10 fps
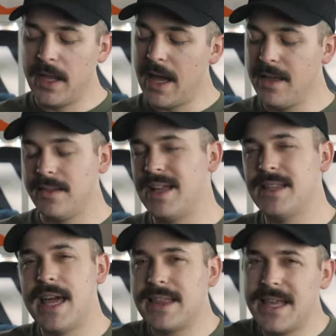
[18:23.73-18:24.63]
I, I
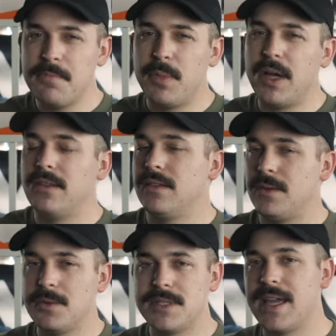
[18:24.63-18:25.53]
liked them, but
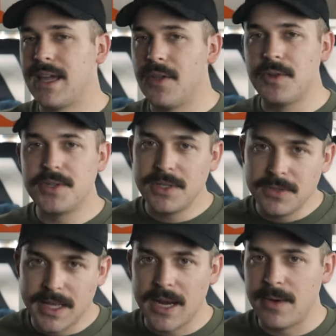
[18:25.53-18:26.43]
there was like other
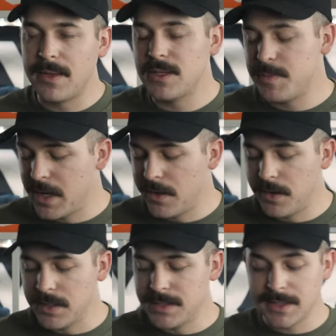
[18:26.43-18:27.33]
shoes that I'd rather spend one
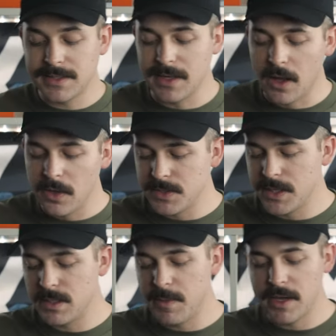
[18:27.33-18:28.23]
hundred sixty dollars
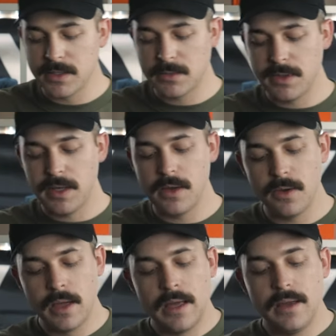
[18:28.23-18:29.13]
on, to be honest with you.